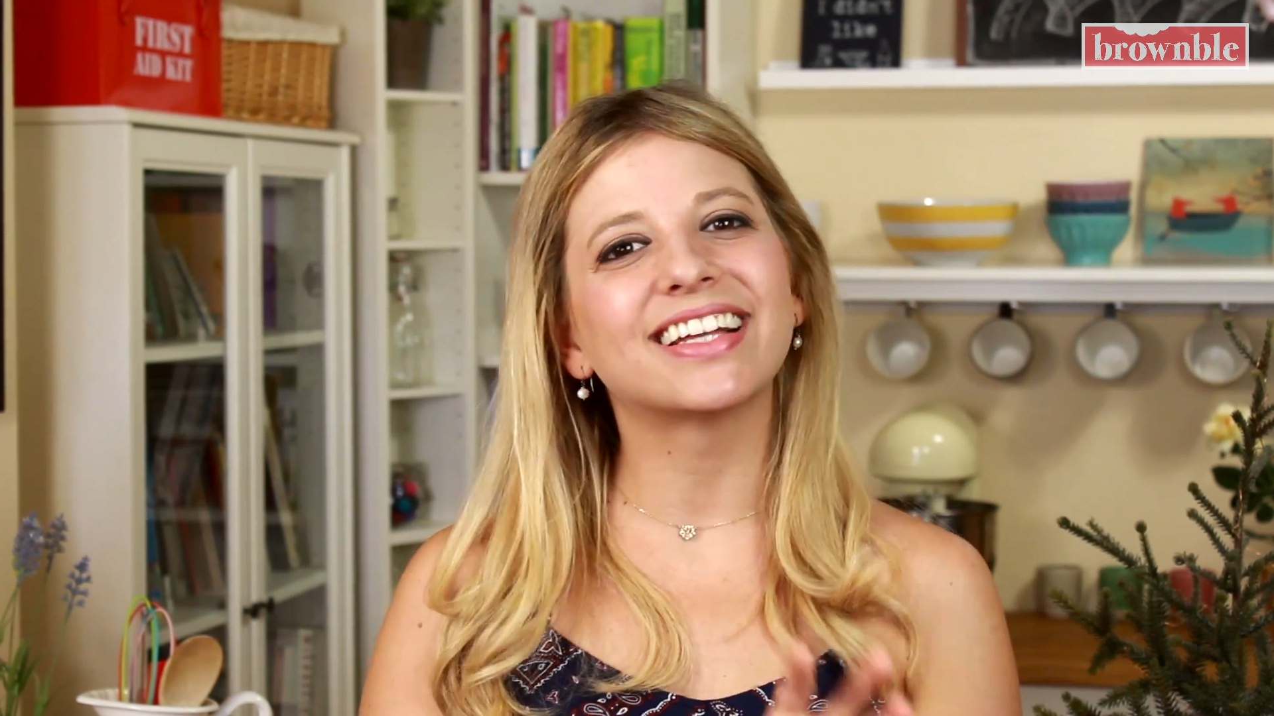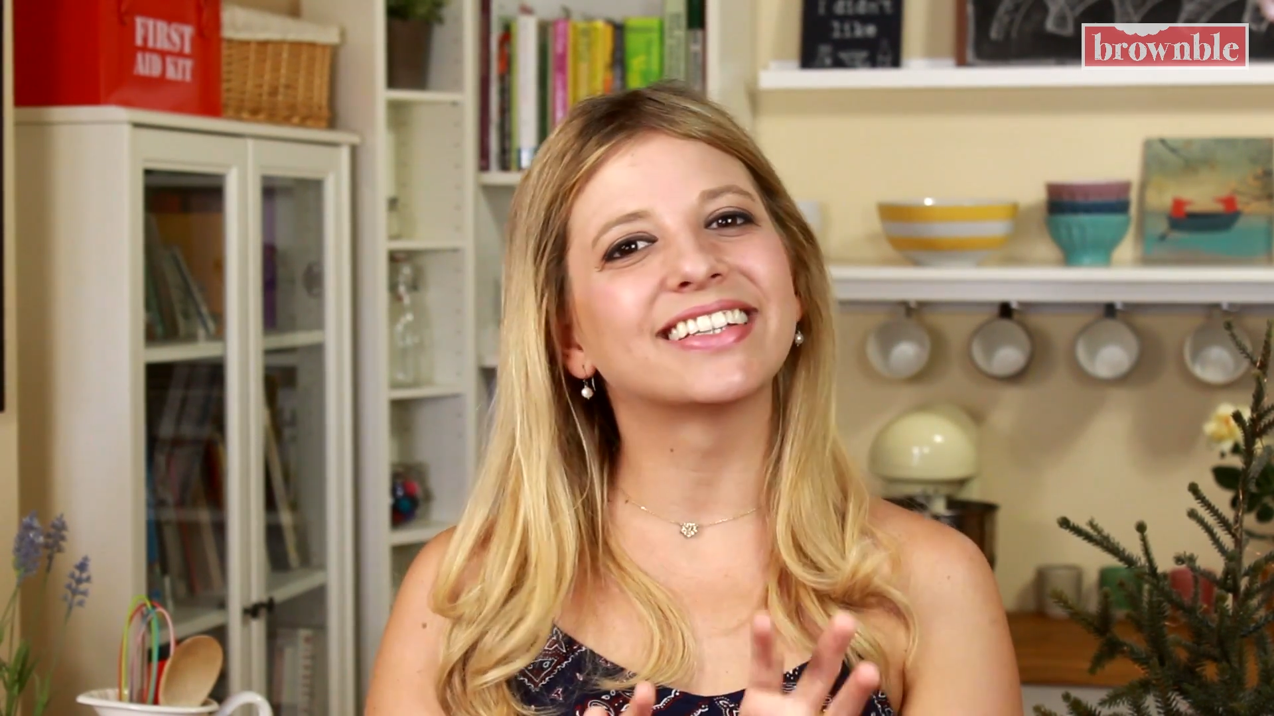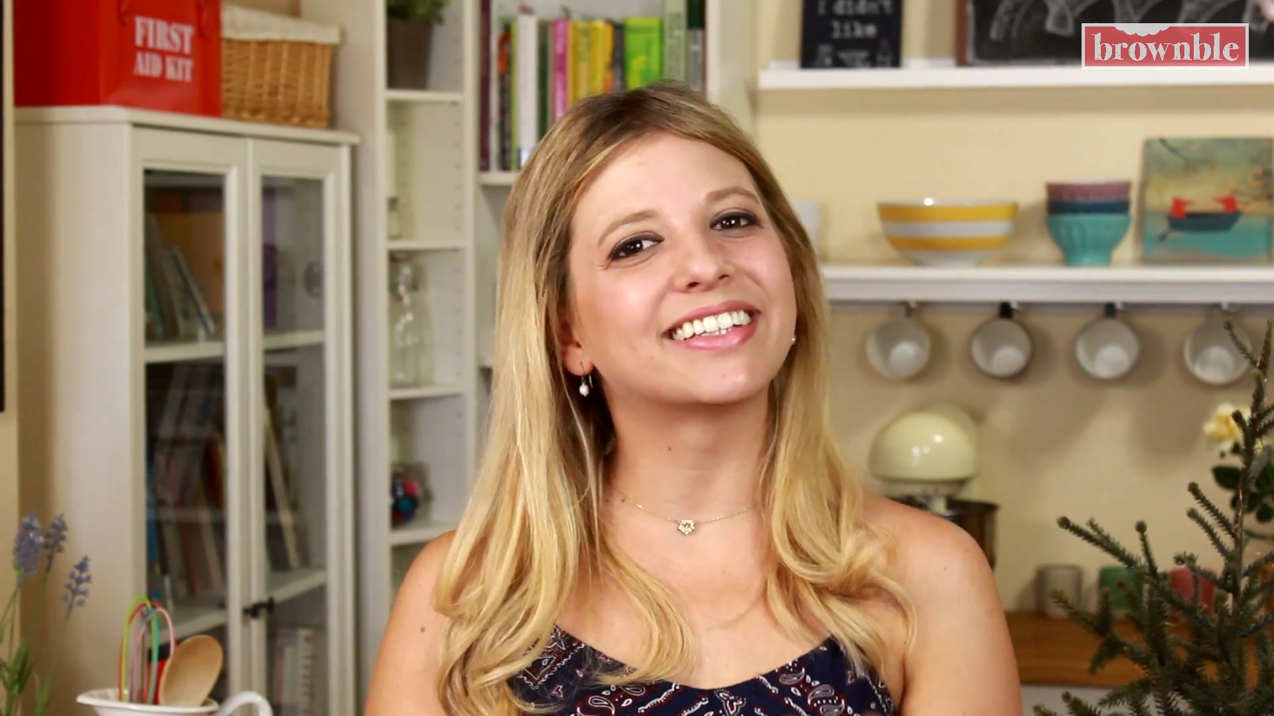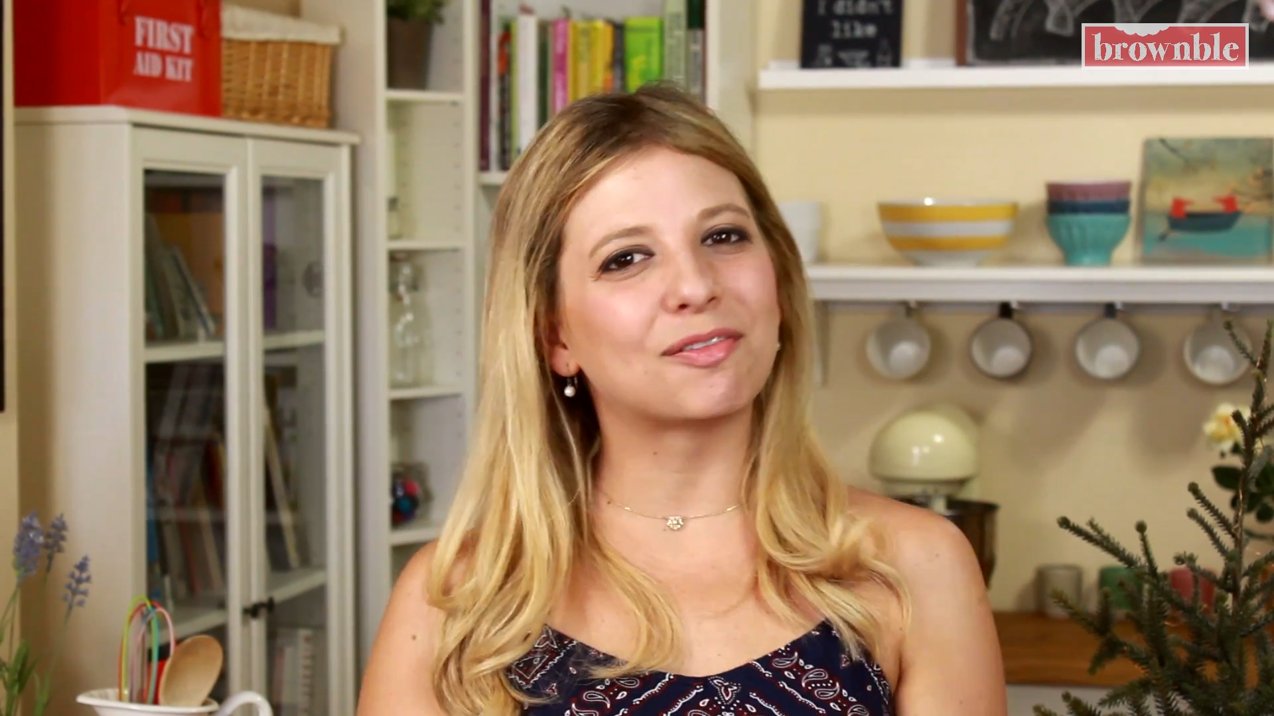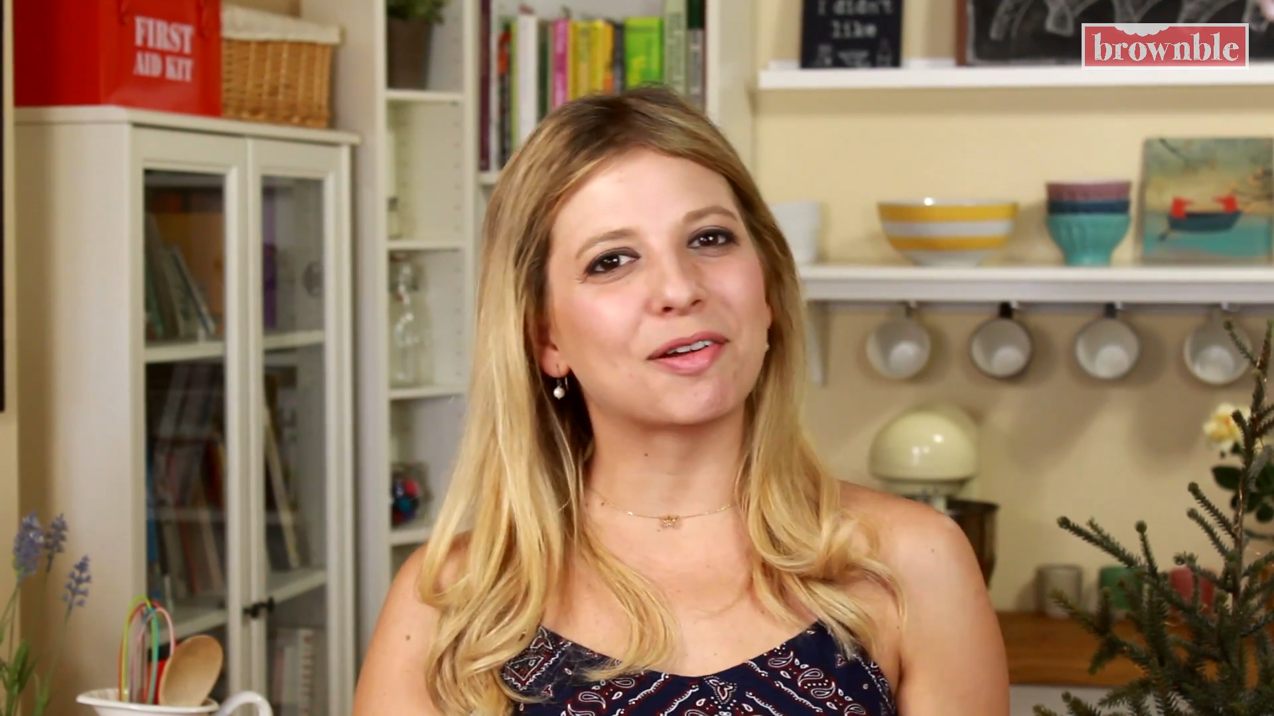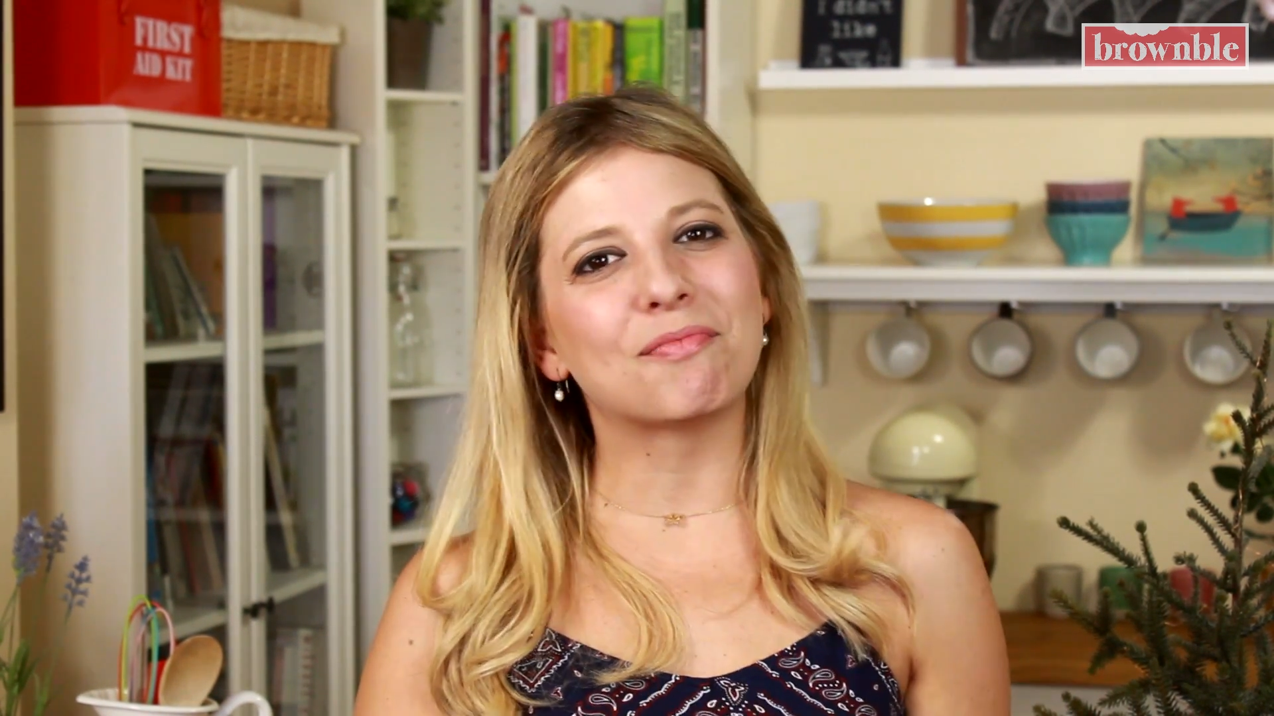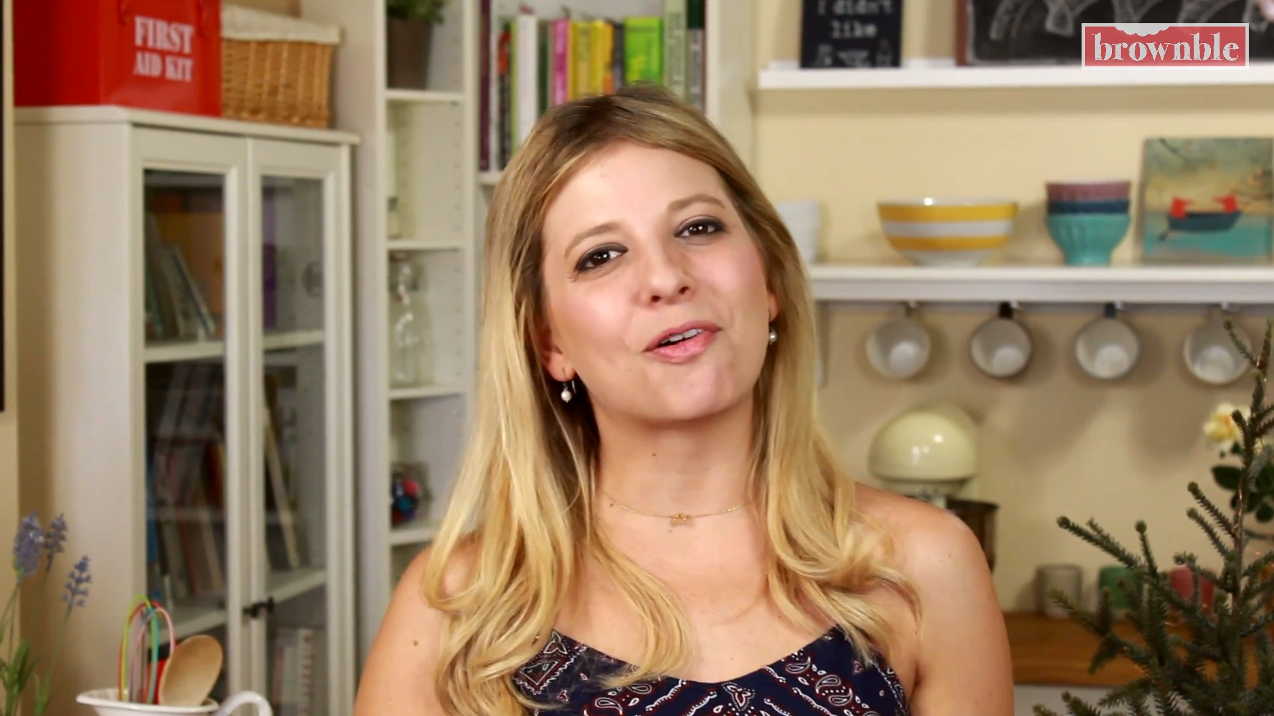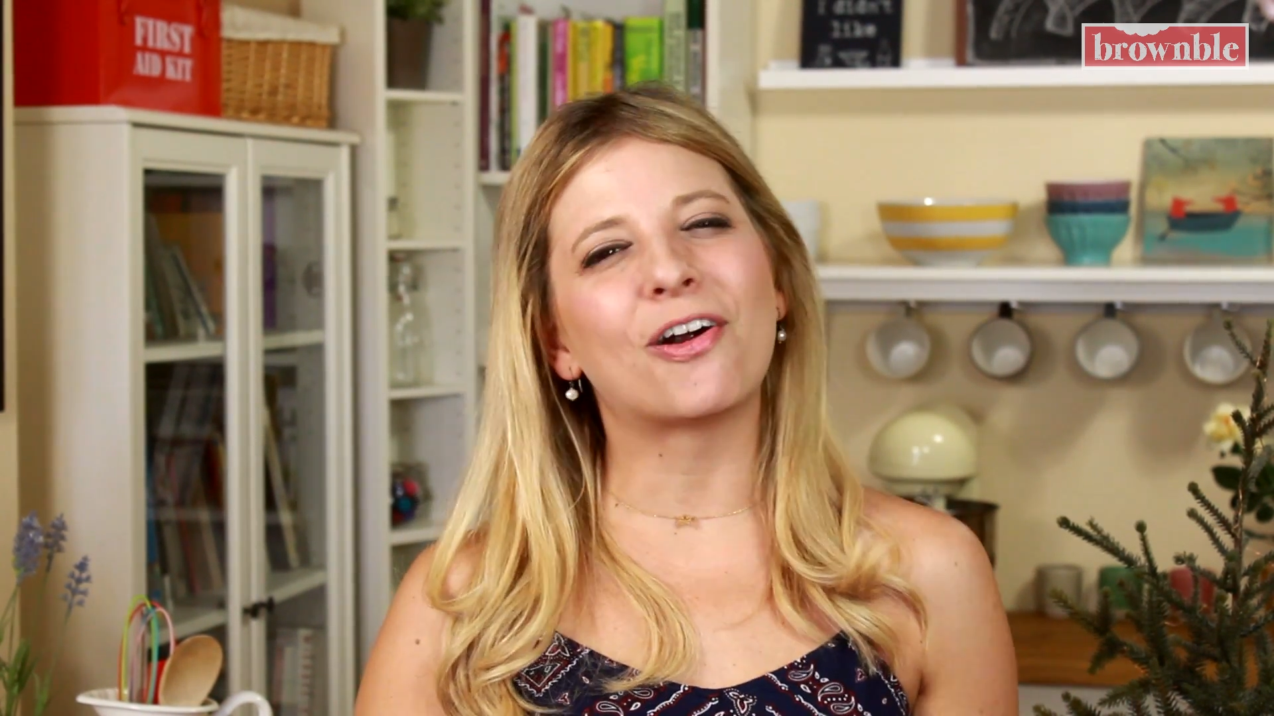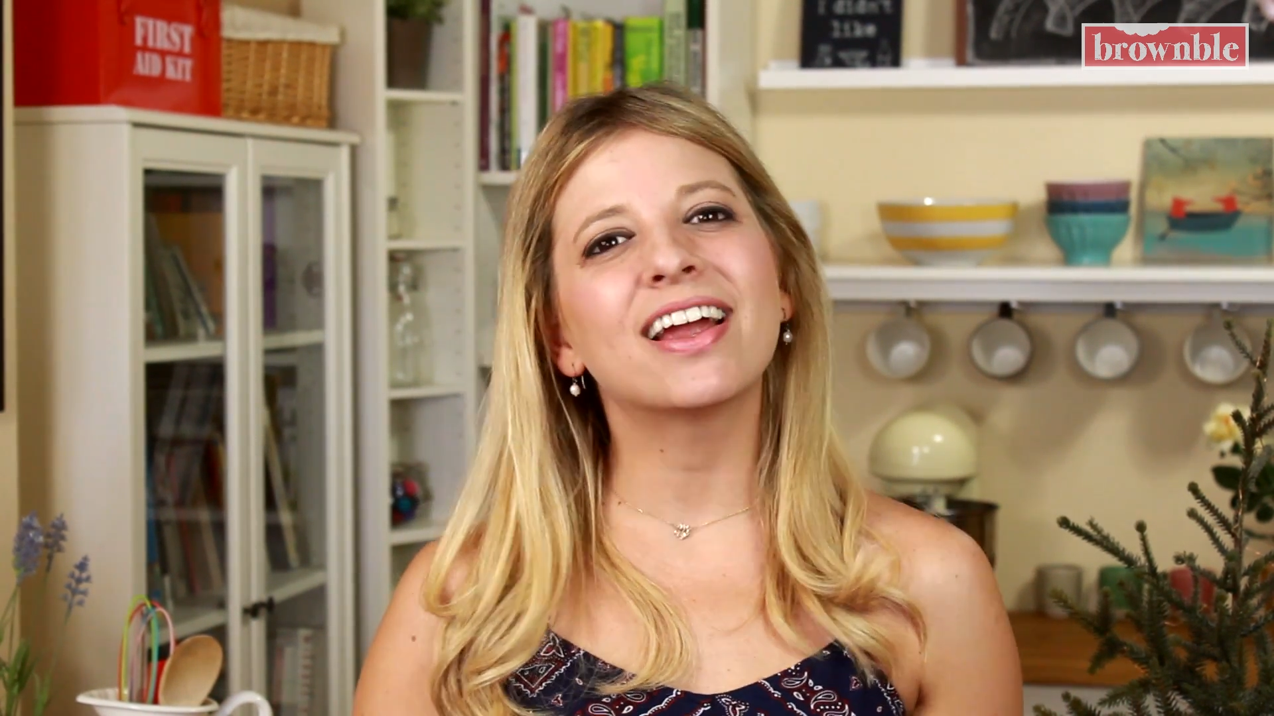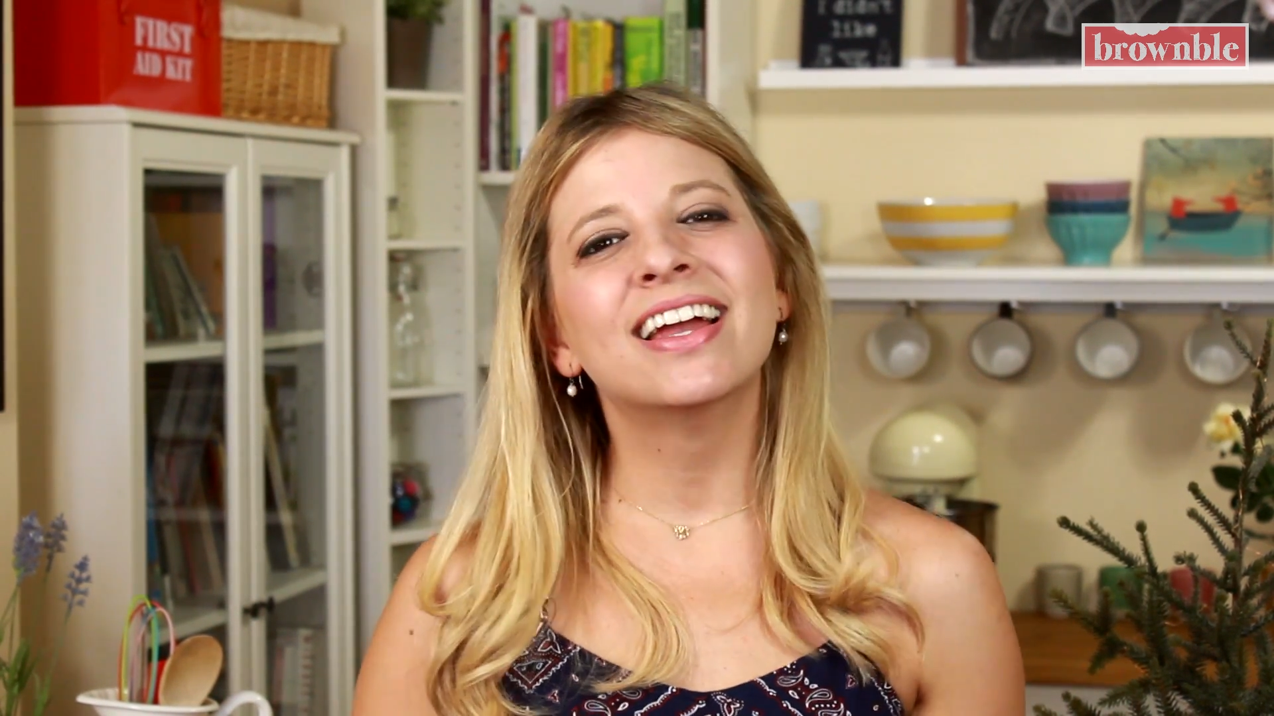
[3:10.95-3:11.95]
a little bit
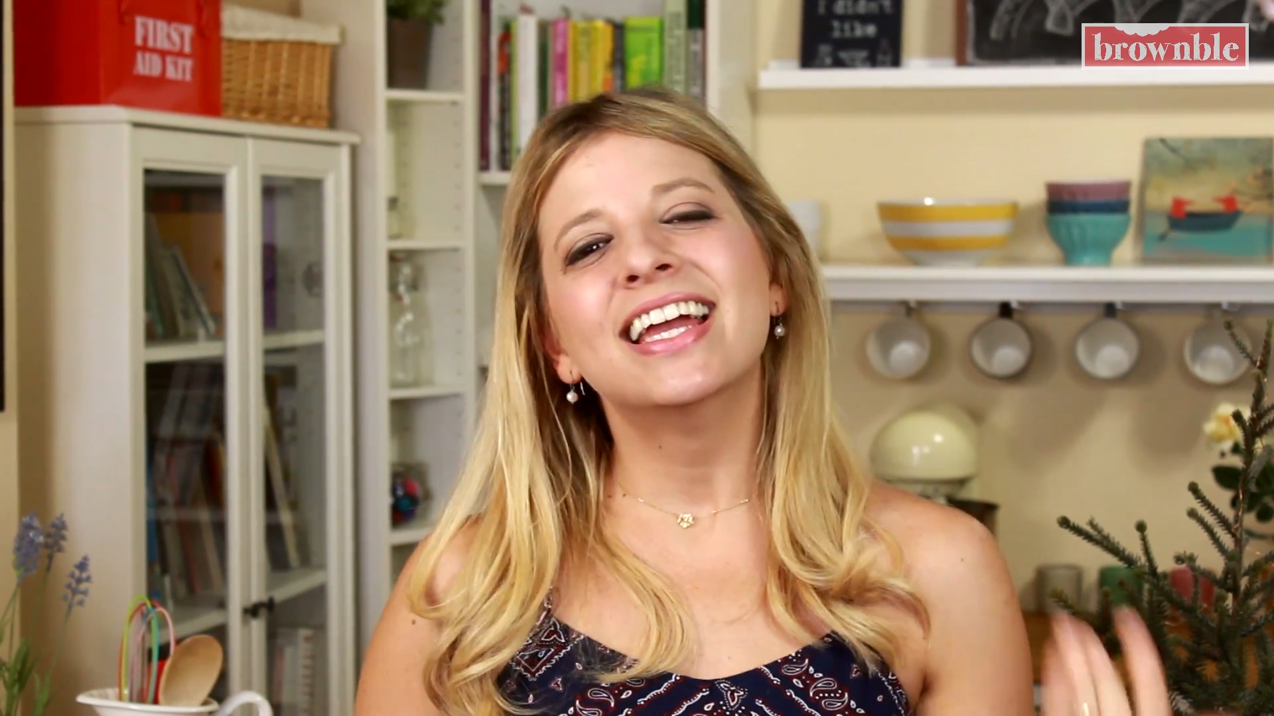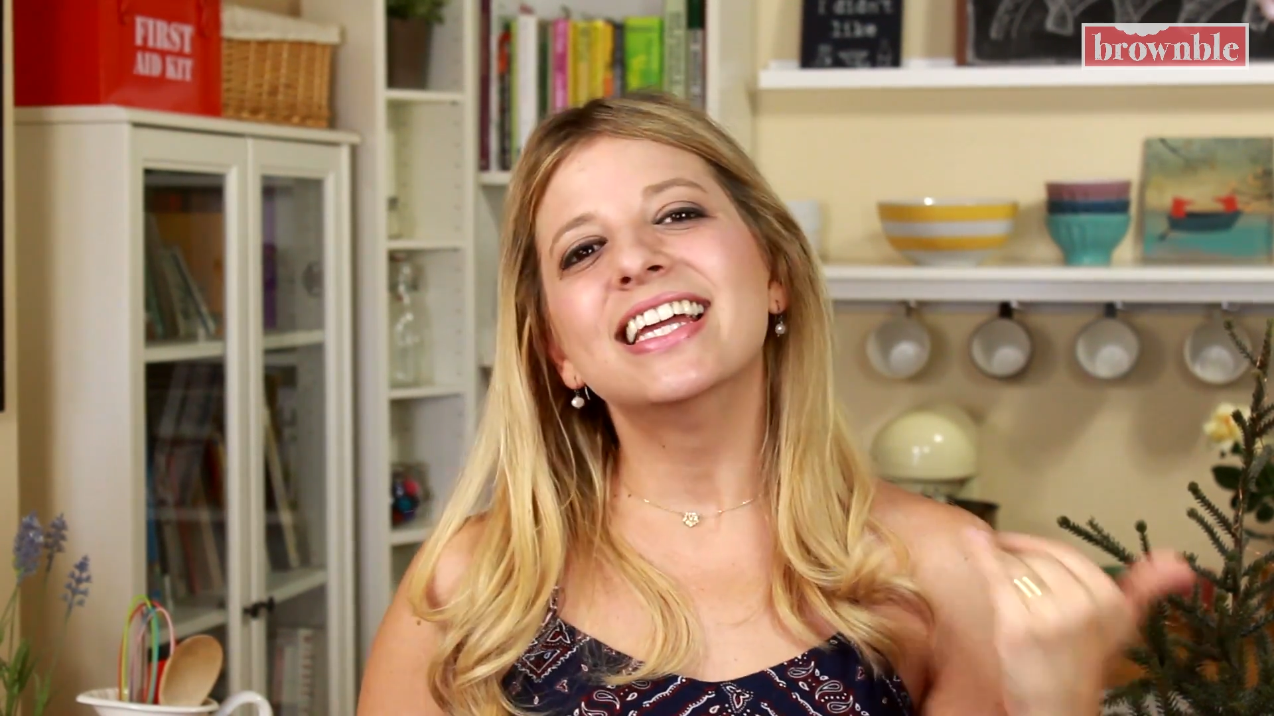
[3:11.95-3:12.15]
more